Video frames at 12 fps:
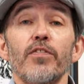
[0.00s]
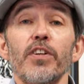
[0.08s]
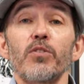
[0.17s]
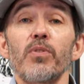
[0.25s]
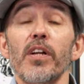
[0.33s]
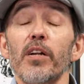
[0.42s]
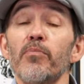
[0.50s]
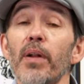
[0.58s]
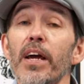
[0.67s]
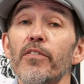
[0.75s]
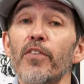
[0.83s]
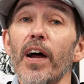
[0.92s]
to finish with a little
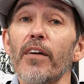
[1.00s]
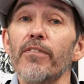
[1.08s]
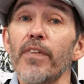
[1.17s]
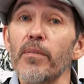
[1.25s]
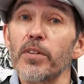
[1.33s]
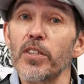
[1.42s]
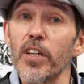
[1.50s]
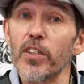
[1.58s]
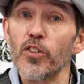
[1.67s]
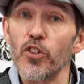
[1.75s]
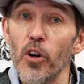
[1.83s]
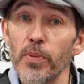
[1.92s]
play for our fabulous
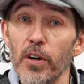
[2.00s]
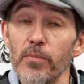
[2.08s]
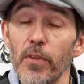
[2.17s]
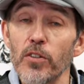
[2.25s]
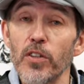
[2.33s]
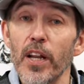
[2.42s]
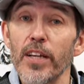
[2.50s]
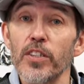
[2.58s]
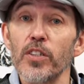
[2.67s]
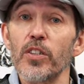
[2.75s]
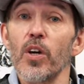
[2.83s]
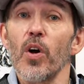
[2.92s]
little shop here at Motolegends.